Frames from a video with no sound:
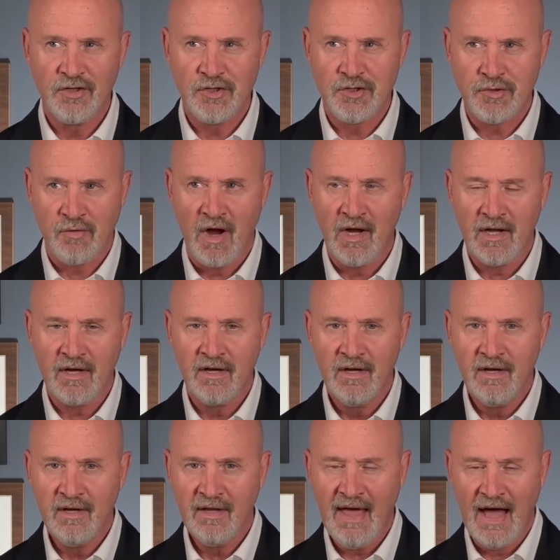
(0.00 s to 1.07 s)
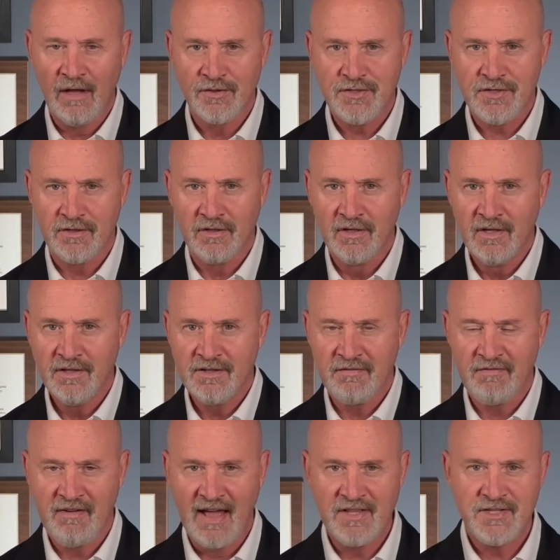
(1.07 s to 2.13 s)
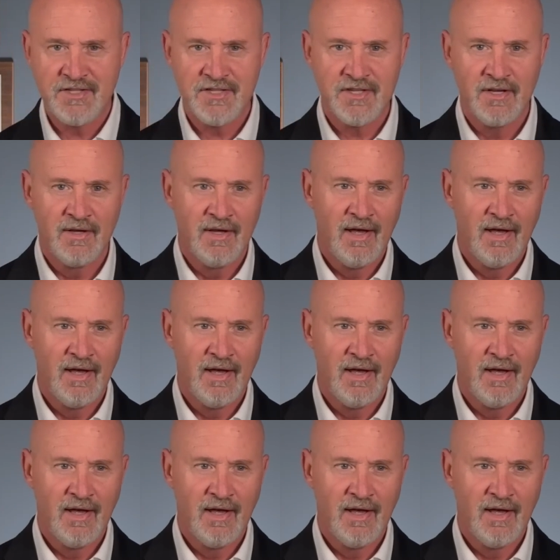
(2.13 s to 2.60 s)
drunk counsel defense.